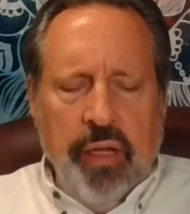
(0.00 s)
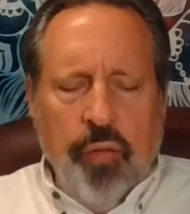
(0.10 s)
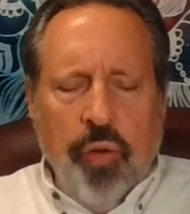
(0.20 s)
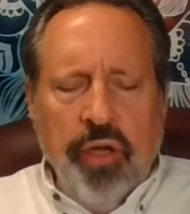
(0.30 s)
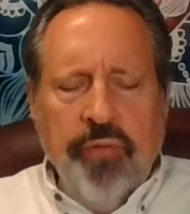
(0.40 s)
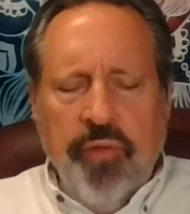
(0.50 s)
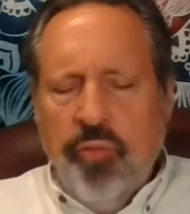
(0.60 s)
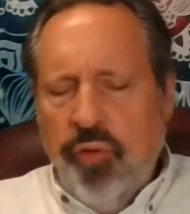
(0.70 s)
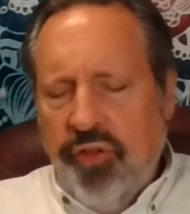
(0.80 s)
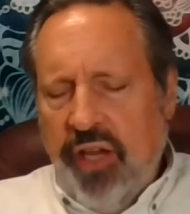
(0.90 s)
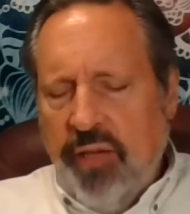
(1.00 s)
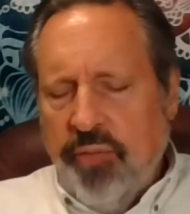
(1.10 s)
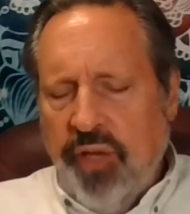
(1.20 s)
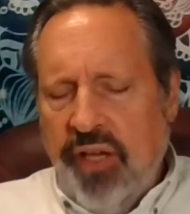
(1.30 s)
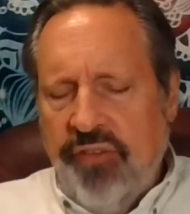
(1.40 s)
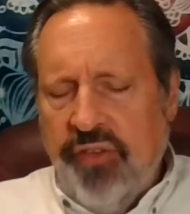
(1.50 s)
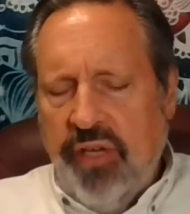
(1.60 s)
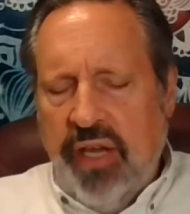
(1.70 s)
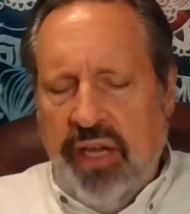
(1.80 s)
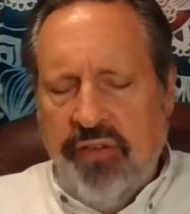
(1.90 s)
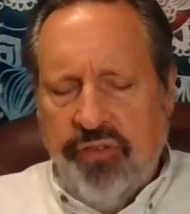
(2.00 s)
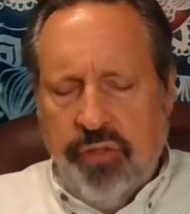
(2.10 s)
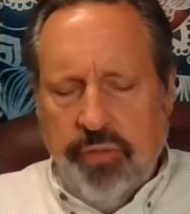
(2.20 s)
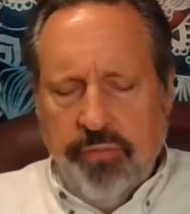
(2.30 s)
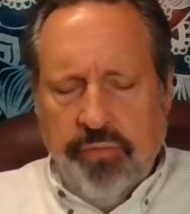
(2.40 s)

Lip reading: One of them will take place in Asia,